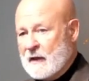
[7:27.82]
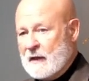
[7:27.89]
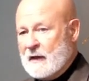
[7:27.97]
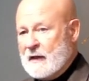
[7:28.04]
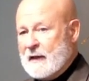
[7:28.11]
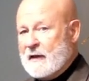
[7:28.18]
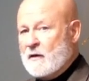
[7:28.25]

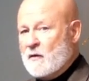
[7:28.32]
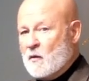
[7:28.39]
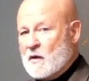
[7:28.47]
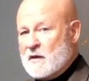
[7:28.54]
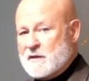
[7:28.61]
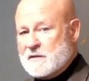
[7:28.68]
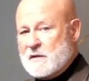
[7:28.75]
And it
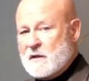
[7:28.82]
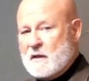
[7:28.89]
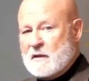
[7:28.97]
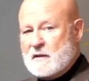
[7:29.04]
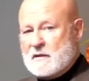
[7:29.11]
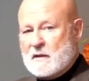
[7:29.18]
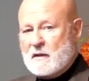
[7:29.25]
was
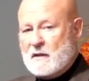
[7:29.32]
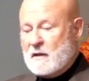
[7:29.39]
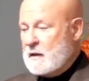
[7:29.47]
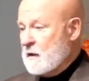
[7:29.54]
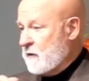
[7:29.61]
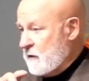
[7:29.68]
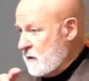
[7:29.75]

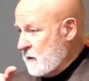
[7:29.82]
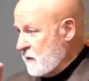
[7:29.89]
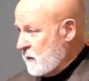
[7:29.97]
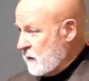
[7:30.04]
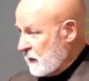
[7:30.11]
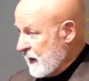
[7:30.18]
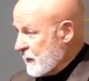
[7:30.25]

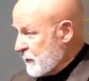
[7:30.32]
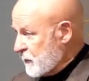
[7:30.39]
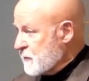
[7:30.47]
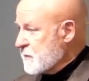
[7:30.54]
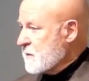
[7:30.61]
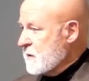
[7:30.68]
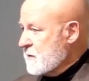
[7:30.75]
the
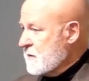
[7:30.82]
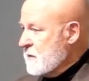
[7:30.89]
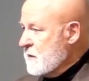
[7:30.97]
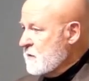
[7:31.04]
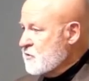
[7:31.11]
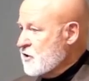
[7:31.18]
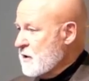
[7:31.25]
letters
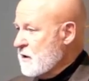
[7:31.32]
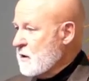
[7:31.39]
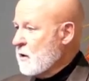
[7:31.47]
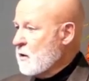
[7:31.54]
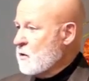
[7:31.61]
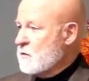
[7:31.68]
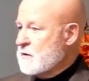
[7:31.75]

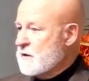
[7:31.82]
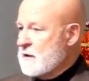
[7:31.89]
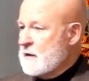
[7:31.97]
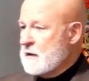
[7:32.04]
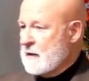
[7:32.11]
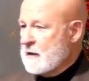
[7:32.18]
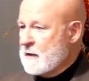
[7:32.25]
C-G-O-D-N-I-T,
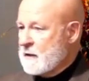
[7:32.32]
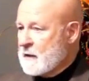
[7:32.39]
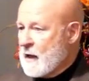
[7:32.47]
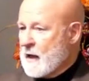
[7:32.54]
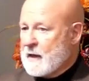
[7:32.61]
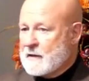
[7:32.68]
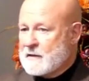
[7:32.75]

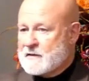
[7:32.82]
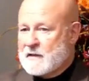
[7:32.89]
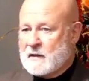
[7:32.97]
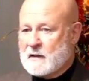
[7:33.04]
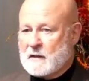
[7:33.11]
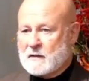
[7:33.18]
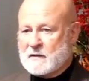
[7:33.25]

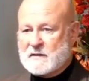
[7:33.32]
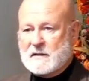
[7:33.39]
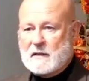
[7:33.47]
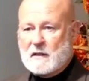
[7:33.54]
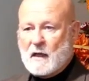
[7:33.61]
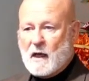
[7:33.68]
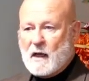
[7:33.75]

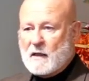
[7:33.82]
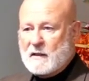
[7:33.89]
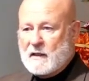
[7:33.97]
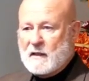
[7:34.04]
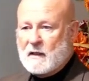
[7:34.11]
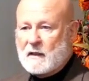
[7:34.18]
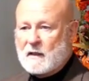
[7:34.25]
see God
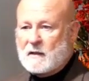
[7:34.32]
in it.